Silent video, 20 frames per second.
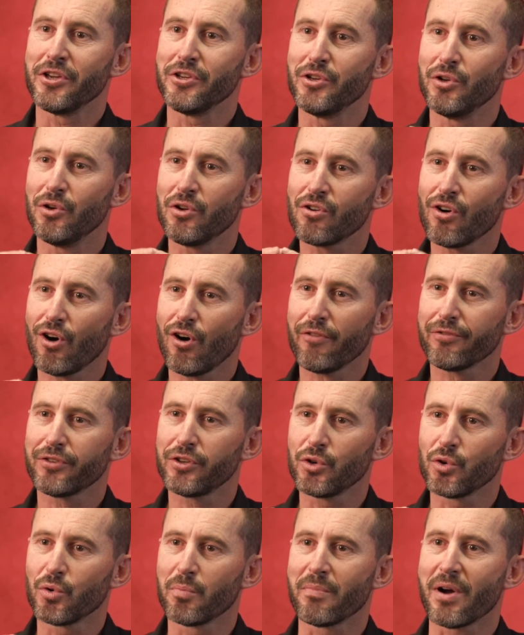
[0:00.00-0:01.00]
you look
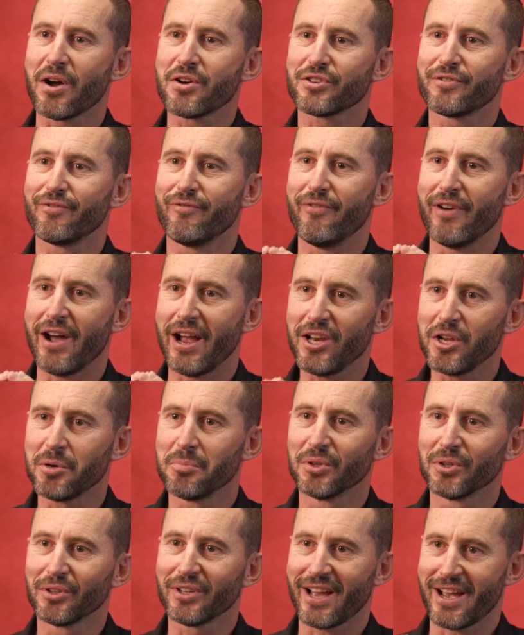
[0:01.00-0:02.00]
after your most
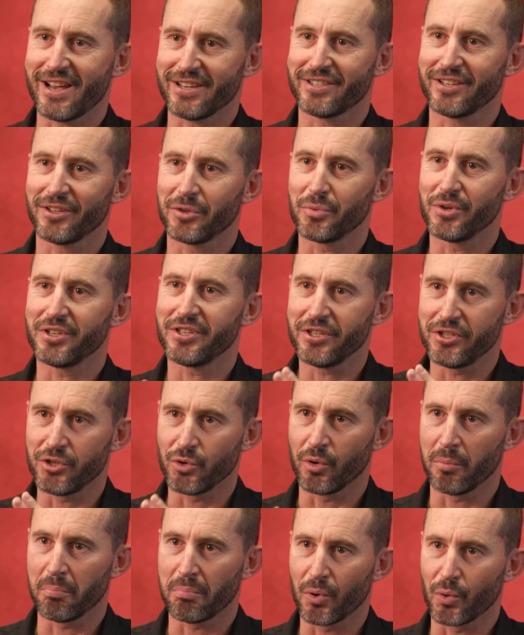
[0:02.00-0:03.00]
valuable asset, which is
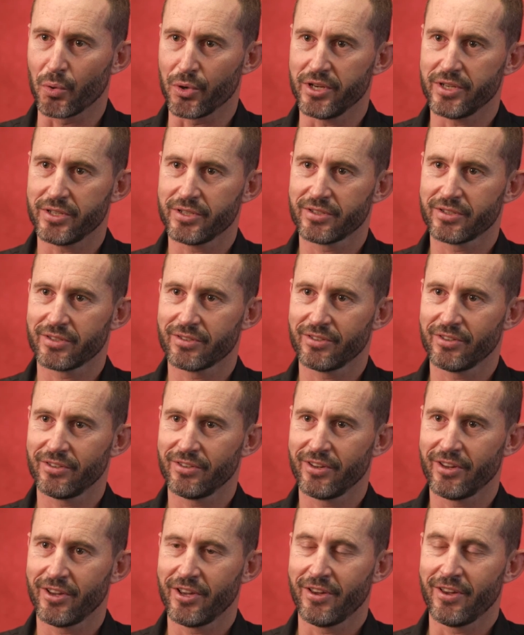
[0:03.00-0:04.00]
your employees.
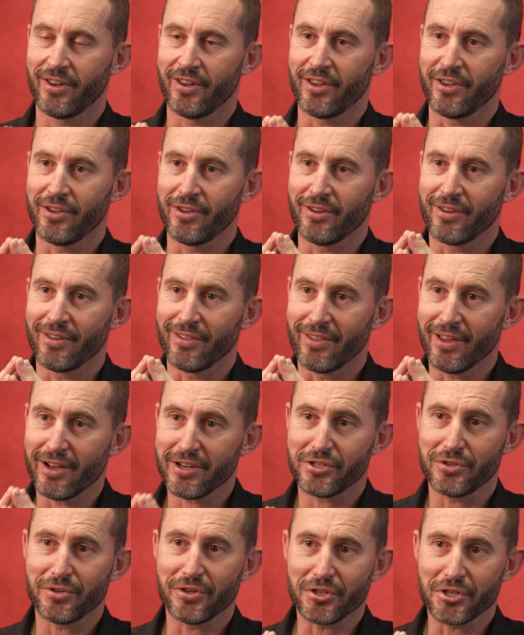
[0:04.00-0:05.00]

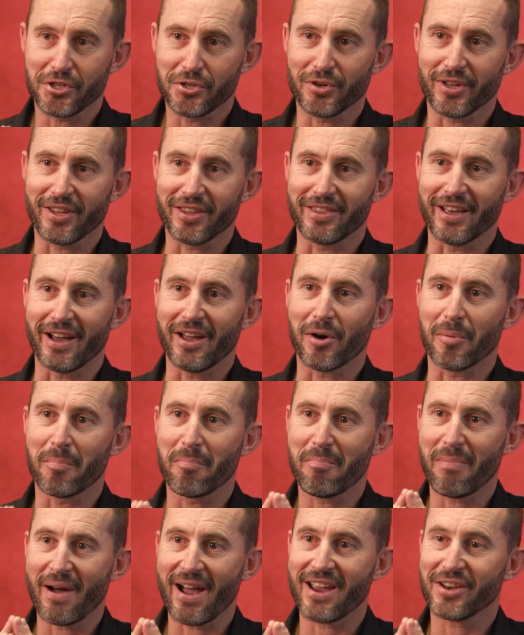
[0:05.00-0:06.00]
Thus, you ensure that they are
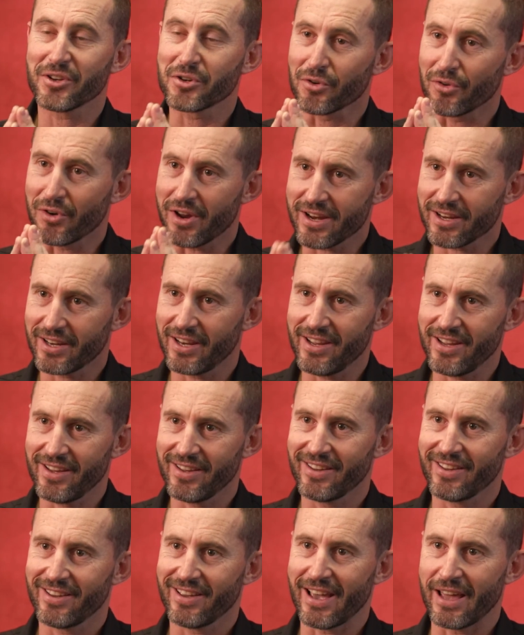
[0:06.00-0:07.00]
paid correctly
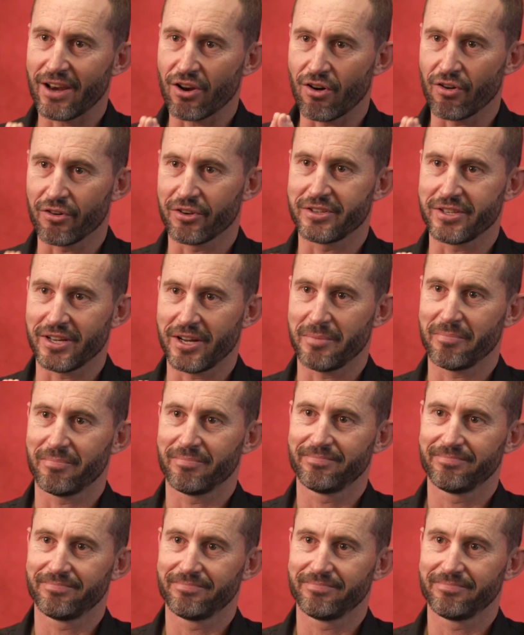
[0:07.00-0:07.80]
and on time.